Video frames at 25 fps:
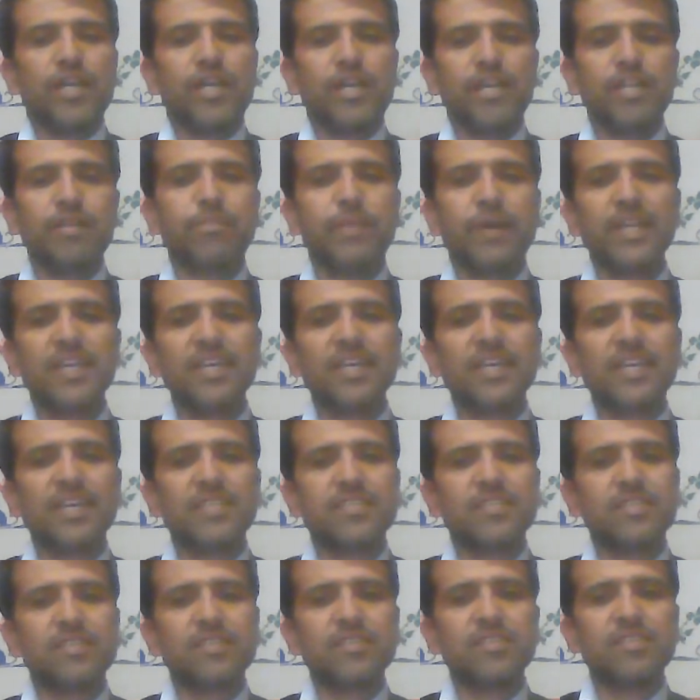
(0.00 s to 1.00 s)
In many
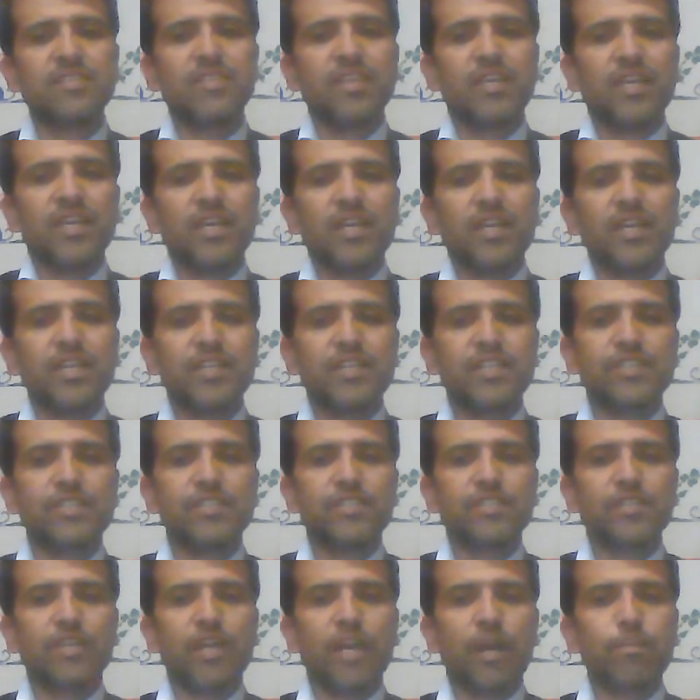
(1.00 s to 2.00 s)
cases, it is